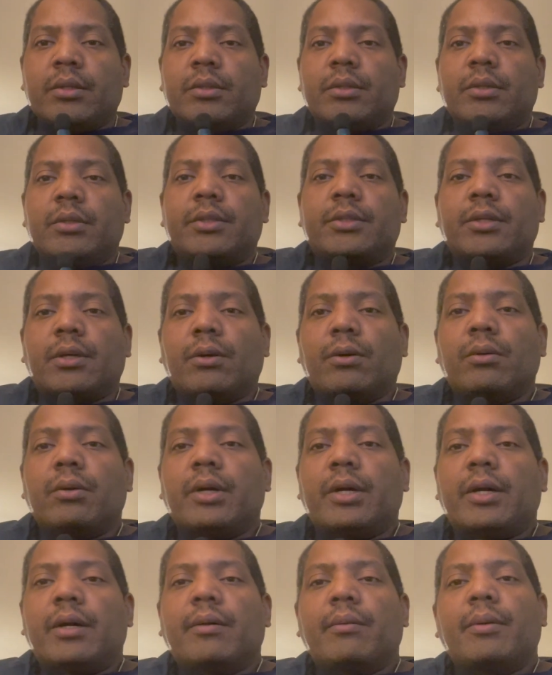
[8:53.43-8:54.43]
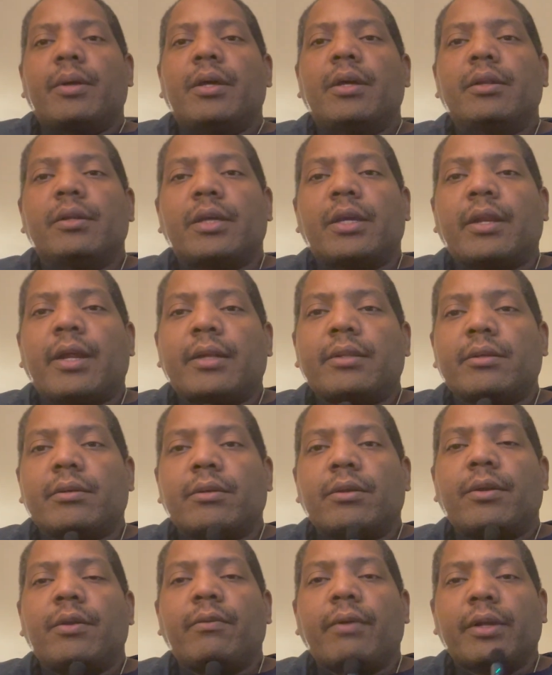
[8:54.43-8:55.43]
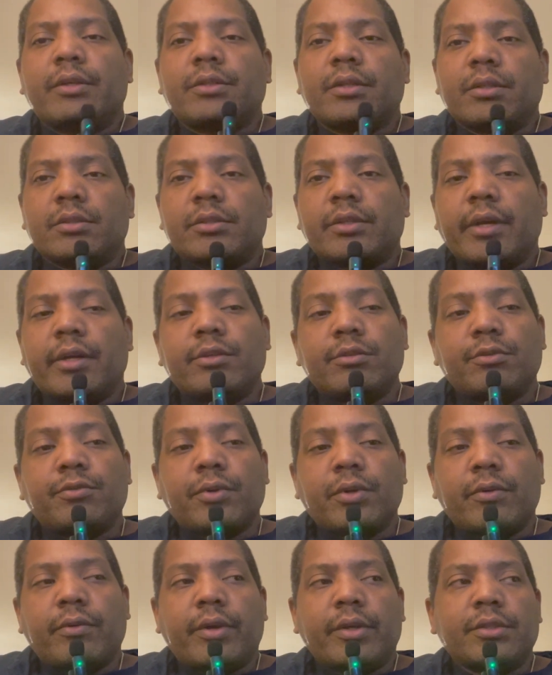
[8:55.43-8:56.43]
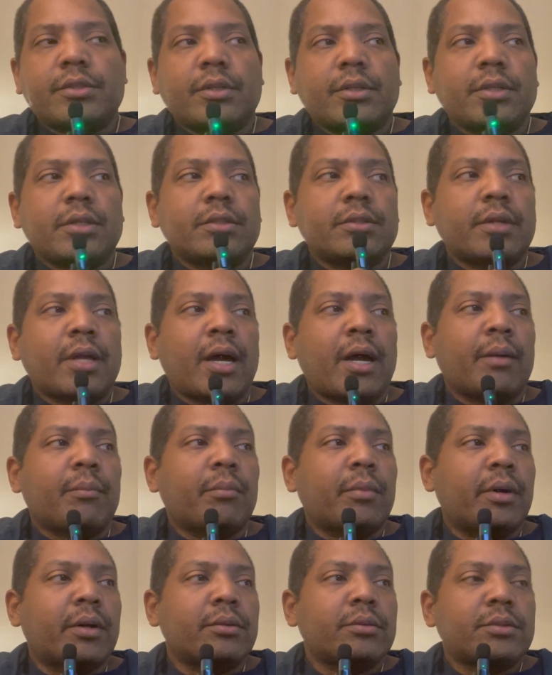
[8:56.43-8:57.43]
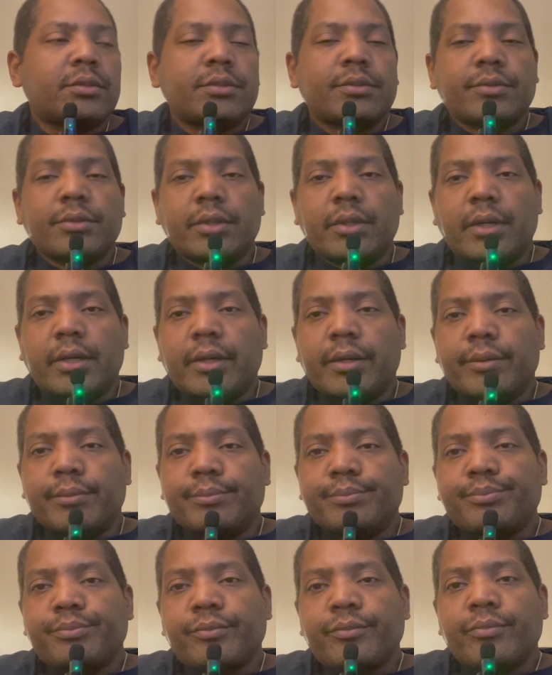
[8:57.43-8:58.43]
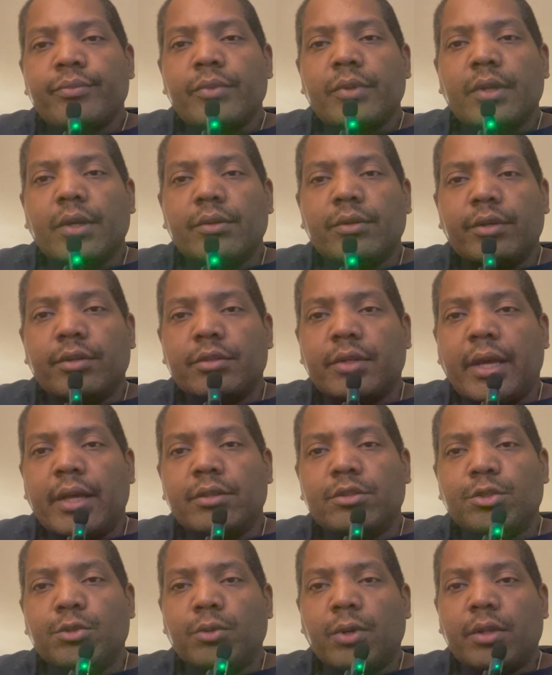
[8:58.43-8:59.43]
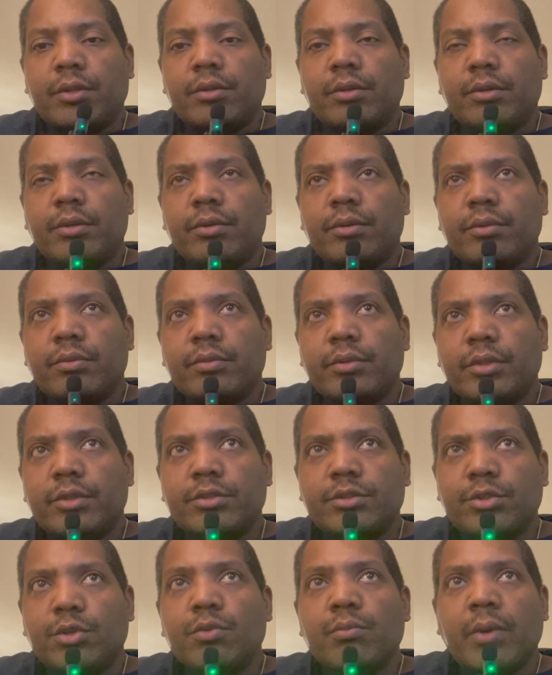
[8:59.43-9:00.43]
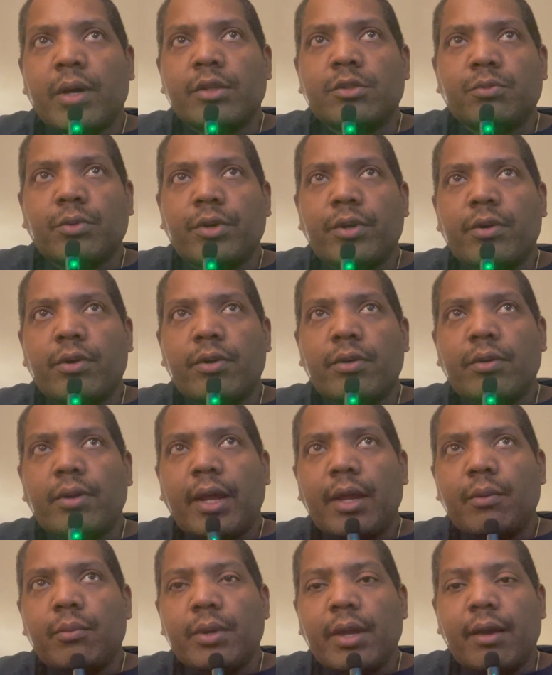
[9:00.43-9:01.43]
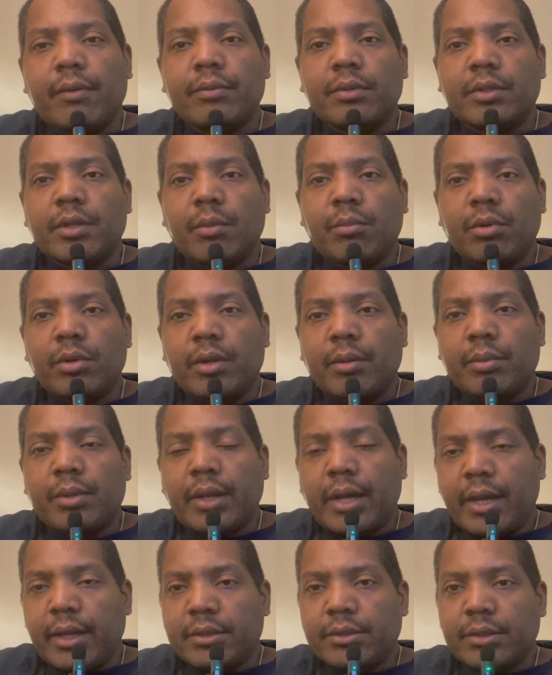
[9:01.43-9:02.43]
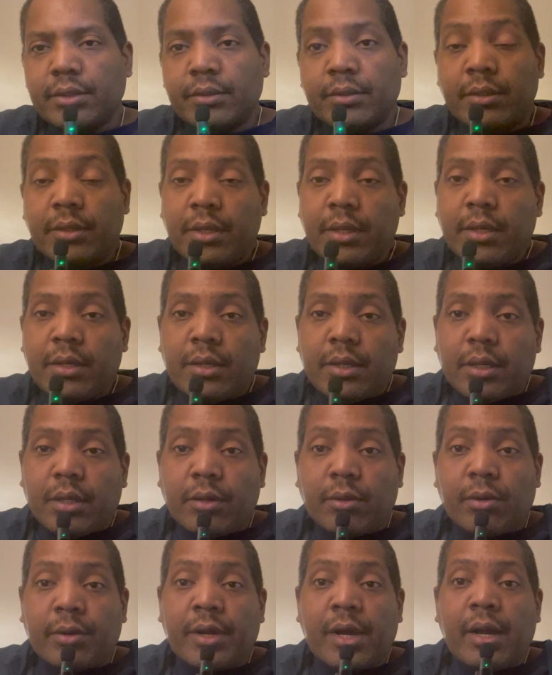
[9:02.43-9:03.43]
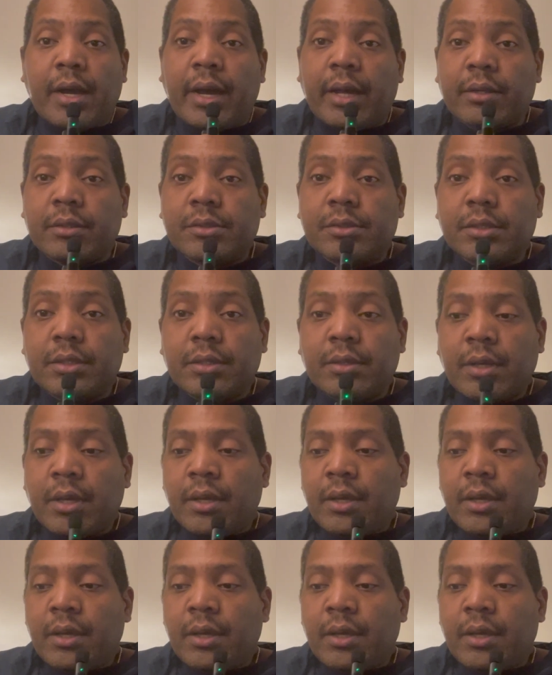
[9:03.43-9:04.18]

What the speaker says: So, looking at the rest of the schedule for the rest of these 9 months, there's 2 months where like we have a double up class, and in all honesty,